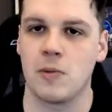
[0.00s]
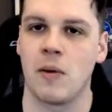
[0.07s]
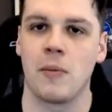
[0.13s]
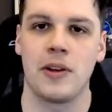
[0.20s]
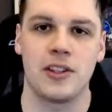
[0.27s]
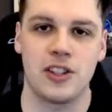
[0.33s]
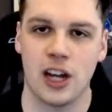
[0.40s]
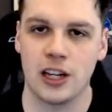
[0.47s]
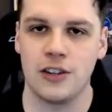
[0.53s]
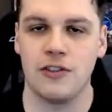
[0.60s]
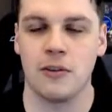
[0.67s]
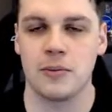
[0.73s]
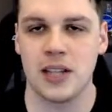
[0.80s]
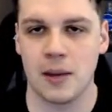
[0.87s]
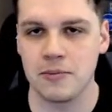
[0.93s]
When we changed
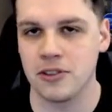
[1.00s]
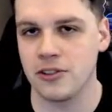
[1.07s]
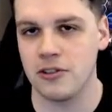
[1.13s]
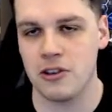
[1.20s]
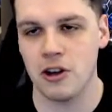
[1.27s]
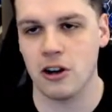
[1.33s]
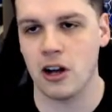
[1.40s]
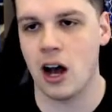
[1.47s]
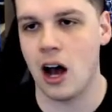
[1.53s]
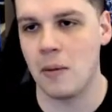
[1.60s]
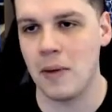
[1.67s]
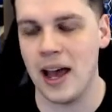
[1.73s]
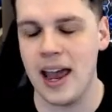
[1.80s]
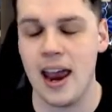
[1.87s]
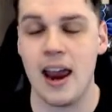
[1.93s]
from Samsung to
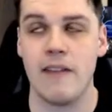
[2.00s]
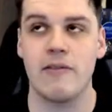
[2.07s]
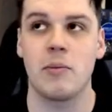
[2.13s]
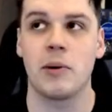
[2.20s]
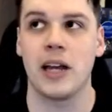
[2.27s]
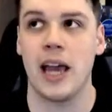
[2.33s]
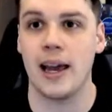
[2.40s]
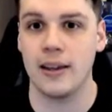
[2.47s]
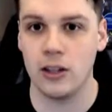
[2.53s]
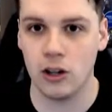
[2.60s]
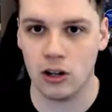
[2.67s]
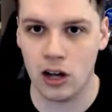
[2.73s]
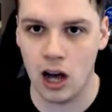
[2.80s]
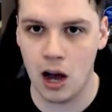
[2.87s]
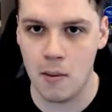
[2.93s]
Yokohama, everybody hated
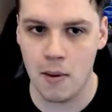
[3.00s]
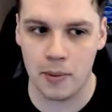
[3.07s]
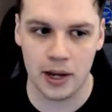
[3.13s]
Yokohama.